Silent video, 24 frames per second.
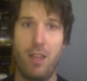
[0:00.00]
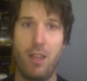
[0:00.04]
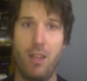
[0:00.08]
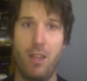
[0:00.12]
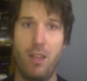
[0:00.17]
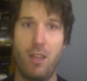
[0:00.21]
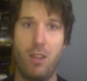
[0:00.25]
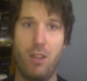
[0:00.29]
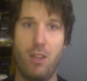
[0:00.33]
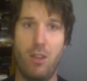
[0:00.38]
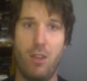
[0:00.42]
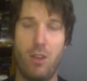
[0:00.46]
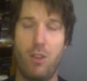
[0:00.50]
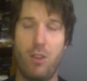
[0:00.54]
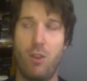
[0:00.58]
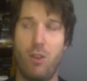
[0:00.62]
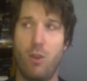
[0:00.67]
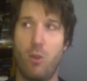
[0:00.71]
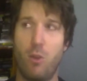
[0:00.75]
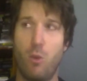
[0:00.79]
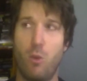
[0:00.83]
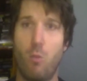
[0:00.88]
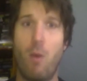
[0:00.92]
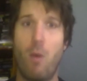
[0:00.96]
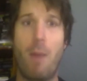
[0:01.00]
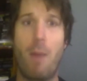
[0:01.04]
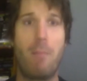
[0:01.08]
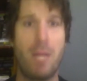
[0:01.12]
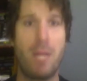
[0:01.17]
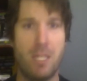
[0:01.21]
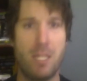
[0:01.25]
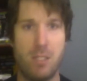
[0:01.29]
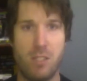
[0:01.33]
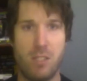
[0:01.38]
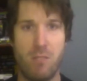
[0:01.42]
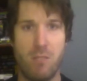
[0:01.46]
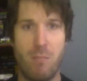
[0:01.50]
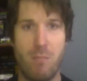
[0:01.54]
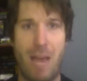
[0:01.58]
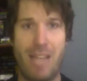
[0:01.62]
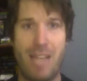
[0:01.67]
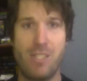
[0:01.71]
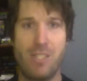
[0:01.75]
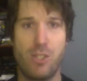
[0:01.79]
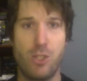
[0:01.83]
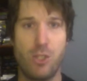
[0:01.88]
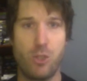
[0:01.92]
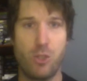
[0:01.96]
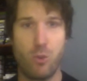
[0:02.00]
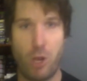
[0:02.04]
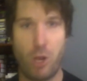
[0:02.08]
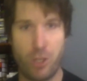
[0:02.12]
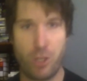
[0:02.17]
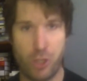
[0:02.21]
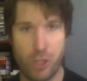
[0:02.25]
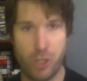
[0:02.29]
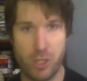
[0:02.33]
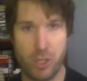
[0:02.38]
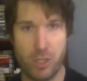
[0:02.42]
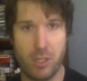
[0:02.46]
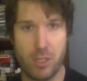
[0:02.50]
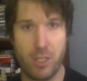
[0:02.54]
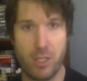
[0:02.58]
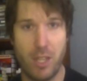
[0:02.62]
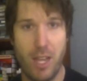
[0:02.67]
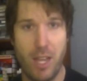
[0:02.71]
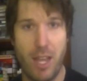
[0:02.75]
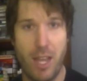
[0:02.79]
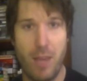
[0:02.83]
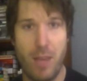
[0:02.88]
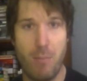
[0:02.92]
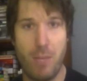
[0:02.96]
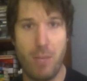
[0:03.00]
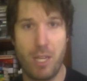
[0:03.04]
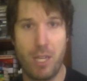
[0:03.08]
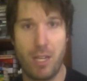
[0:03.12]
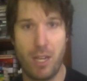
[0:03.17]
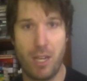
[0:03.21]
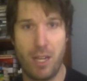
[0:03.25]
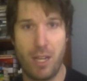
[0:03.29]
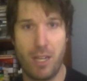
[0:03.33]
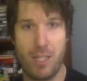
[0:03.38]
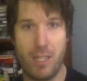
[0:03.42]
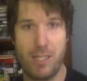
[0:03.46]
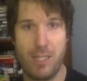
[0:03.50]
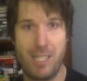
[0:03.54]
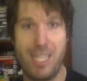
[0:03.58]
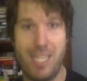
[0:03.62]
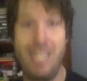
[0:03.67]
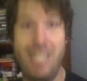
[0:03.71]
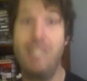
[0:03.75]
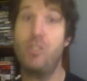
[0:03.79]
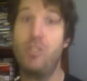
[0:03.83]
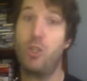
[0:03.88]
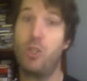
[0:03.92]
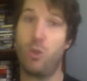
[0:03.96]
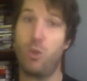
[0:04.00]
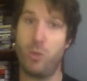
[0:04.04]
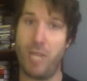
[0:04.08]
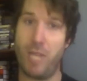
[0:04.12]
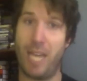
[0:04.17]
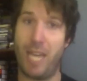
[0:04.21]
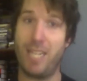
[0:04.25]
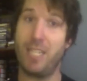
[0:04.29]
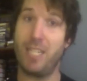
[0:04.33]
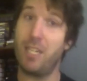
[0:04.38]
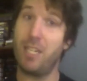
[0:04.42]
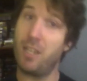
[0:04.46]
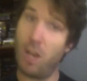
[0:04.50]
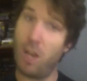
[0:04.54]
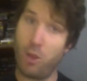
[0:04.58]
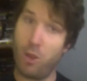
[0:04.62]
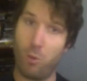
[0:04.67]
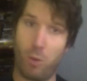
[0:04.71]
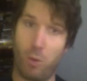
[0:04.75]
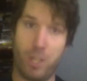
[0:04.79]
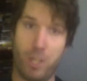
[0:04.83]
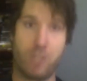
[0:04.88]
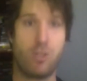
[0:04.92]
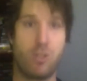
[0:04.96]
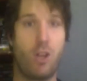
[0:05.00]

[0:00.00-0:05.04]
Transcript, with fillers: you know the weapons of mass destruction because he's created another one.